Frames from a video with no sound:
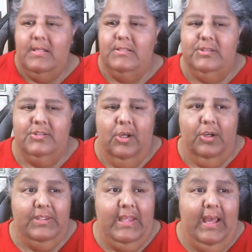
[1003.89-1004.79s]
So
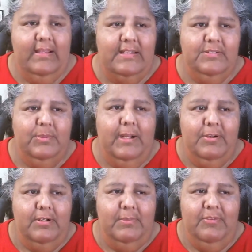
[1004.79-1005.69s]
yeah, that's where I'm
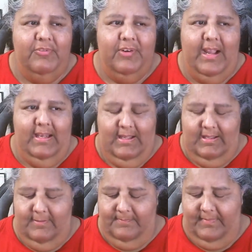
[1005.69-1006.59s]
gonna be
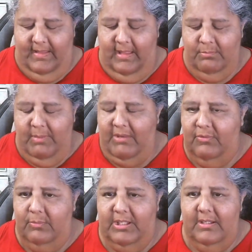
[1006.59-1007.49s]
Friday at
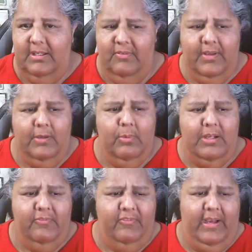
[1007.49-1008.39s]
Mindful Baking Cafe, 1
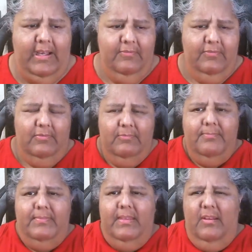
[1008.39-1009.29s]
to 5,
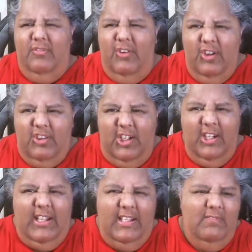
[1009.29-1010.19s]

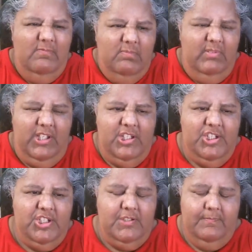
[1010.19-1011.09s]

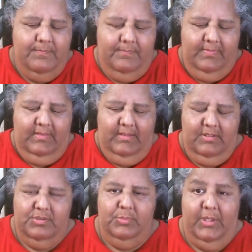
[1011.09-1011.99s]
4:30-ish,
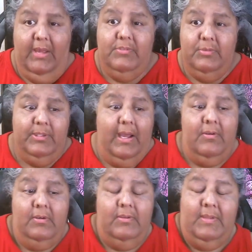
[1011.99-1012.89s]
because we have to be
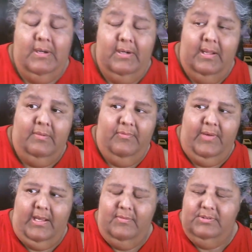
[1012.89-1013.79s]
out of there at 5.